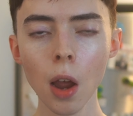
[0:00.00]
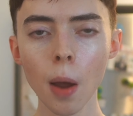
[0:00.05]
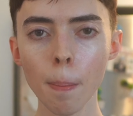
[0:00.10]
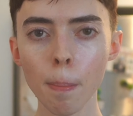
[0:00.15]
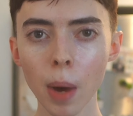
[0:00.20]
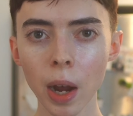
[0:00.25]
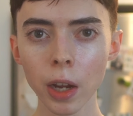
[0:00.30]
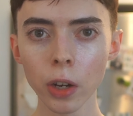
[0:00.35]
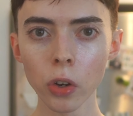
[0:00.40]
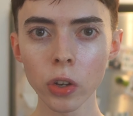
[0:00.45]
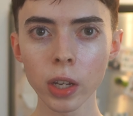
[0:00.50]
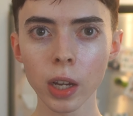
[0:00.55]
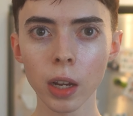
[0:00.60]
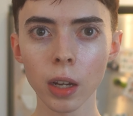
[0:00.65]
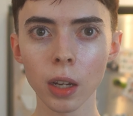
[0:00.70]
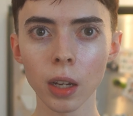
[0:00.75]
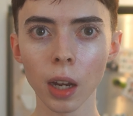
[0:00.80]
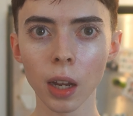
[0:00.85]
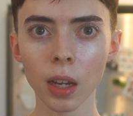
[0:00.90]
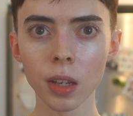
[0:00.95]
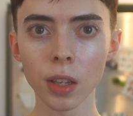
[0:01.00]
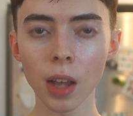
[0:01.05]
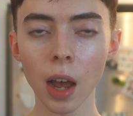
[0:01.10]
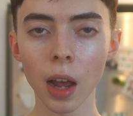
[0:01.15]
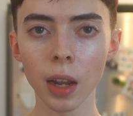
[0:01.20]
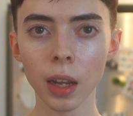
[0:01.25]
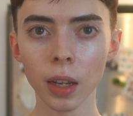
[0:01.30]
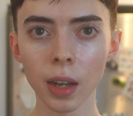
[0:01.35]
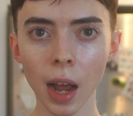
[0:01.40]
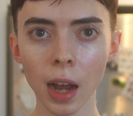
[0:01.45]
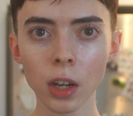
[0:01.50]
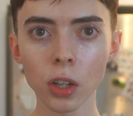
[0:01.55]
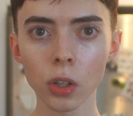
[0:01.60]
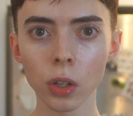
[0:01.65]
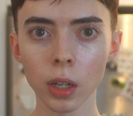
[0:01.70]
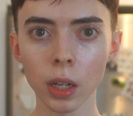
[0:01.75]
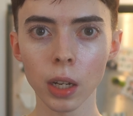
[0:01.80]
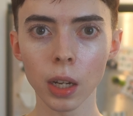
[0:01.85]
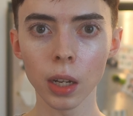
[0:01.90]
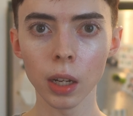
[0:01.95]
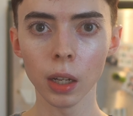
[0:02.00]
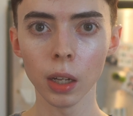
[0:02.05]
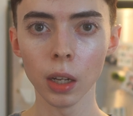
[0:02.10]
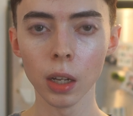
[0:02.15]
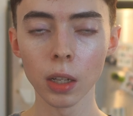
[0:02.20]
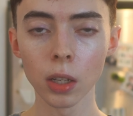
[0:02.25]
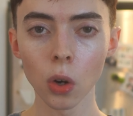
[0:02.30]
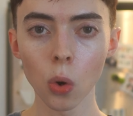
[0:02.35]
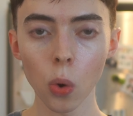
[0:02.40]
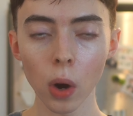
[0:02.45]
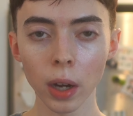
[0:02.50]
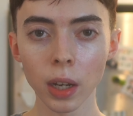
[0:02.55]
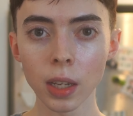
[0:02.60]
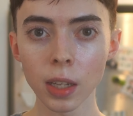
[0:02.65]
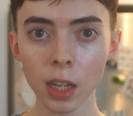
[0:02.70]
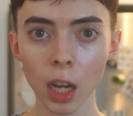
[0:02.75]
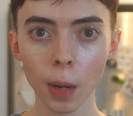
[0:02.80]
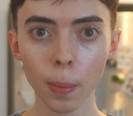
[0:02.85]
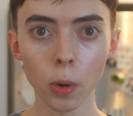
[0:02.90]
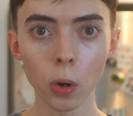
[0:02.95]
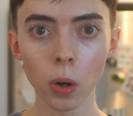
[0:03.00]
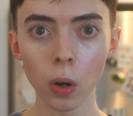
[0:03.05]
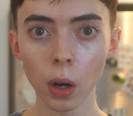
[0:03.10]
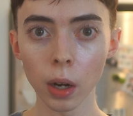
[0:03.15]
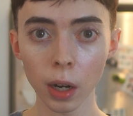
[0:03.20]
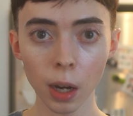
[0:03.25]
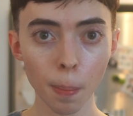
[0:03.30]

My understanding is that it actually is quite stable